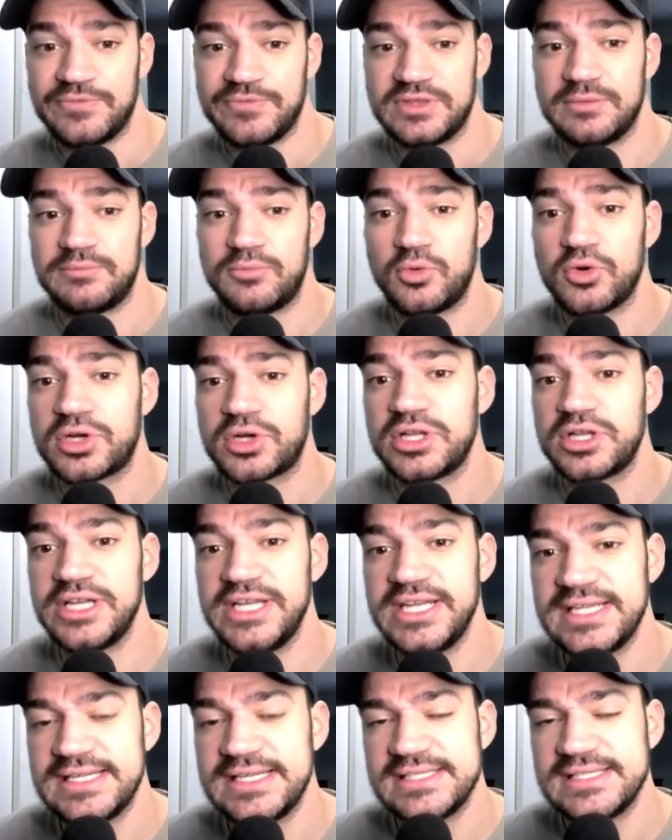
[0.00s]
The more
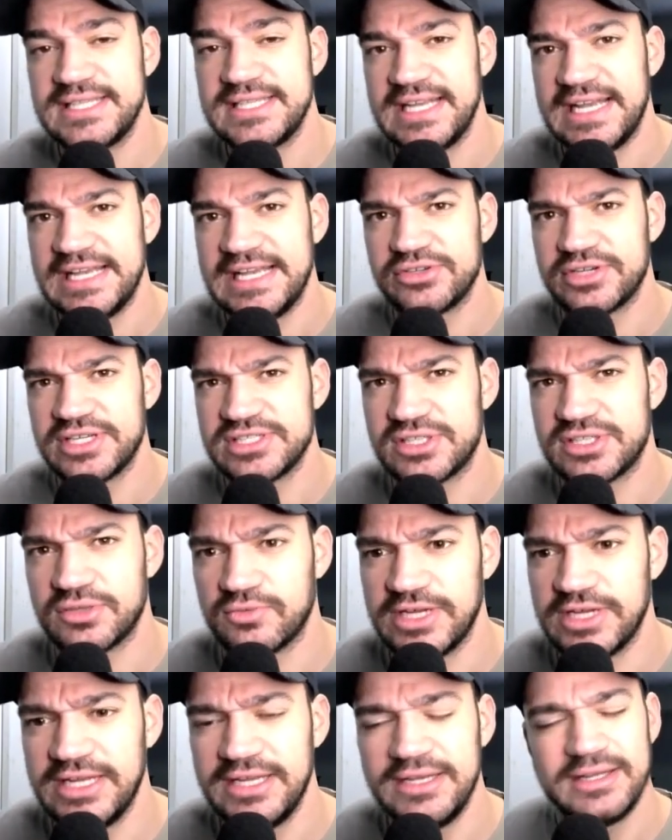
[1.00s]
clean it is, the easier it is to
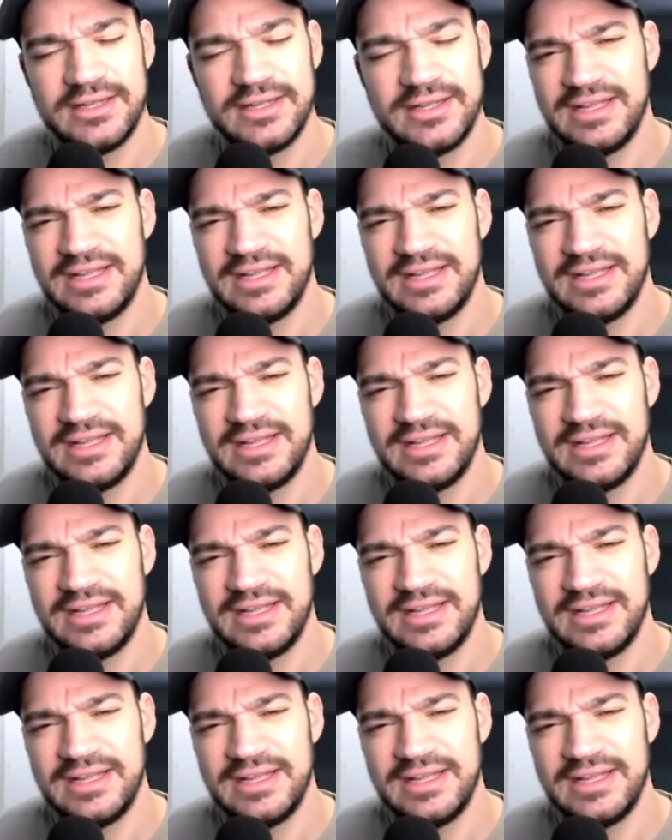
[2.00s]
read,